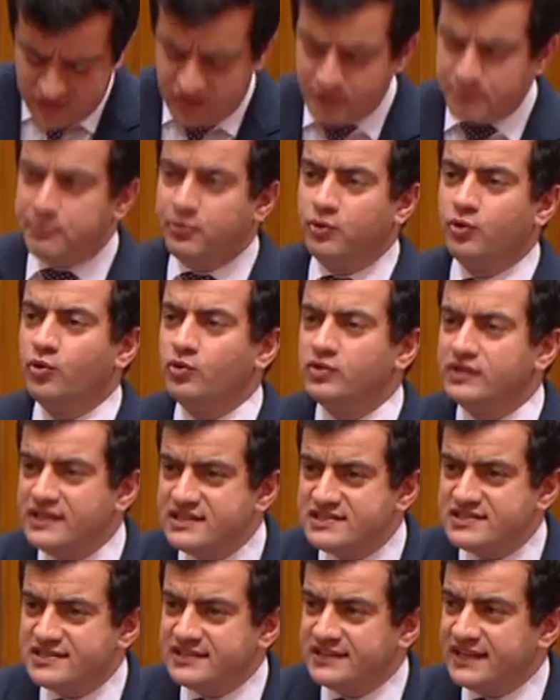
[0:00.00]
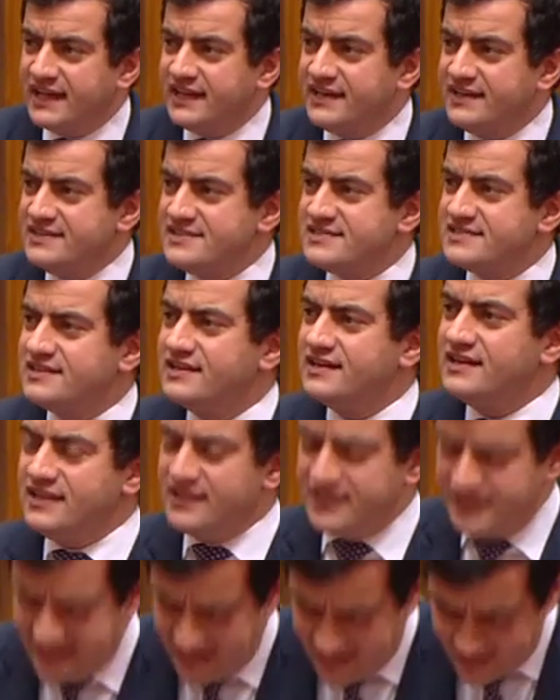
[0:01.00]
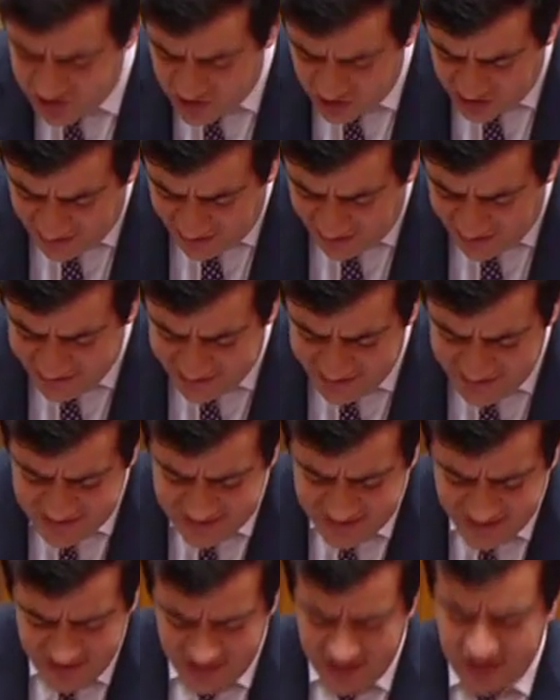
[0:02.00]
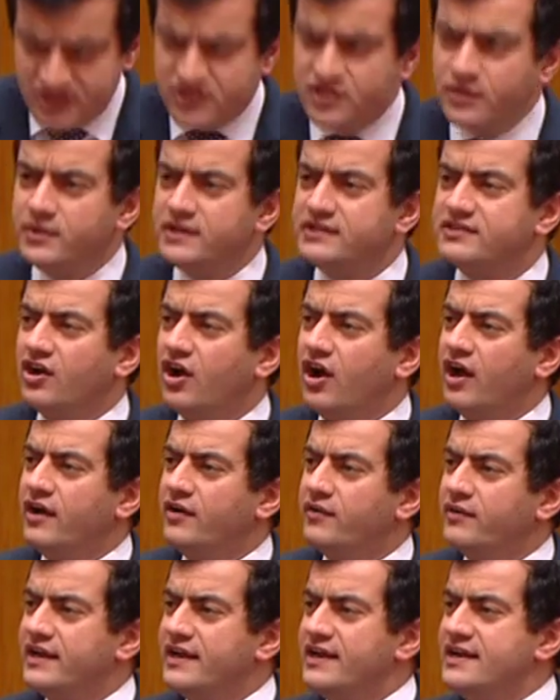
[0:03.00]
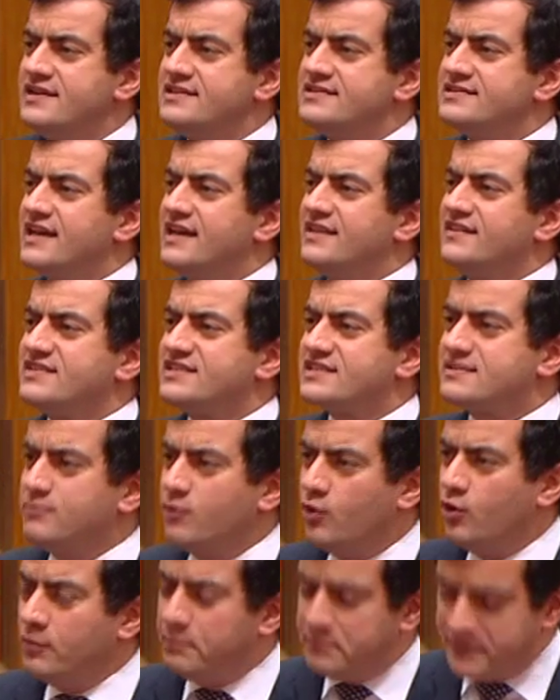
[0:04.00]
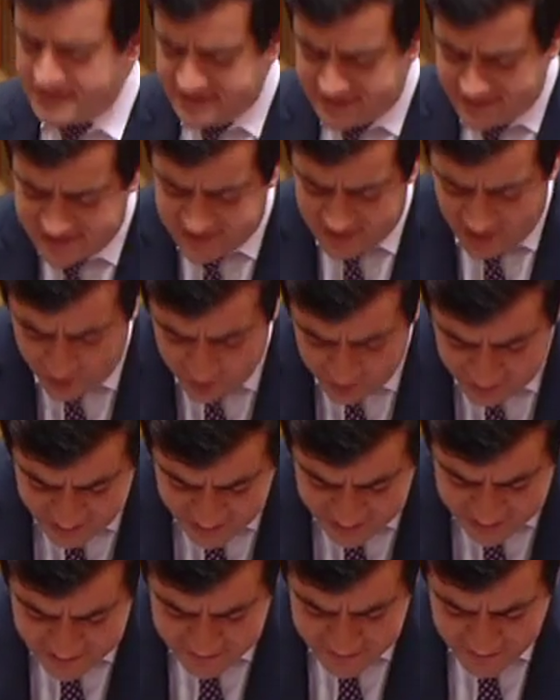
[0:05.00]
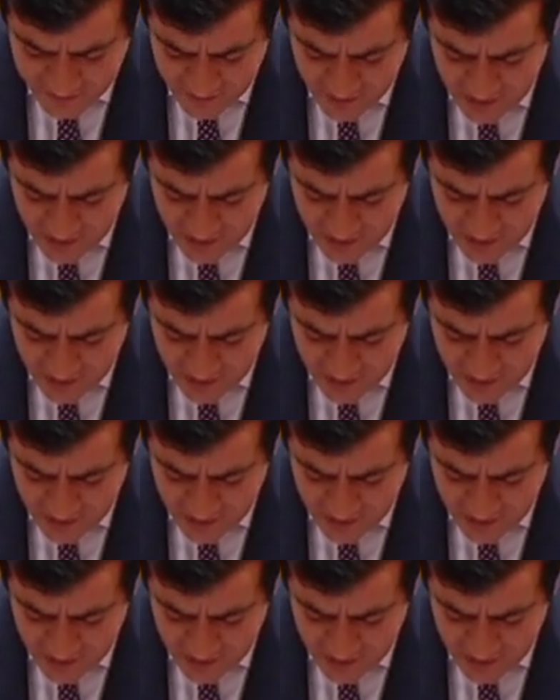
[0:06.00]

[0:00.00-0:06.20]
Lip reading: the pool insulators, the educators, the retirees and the small business owners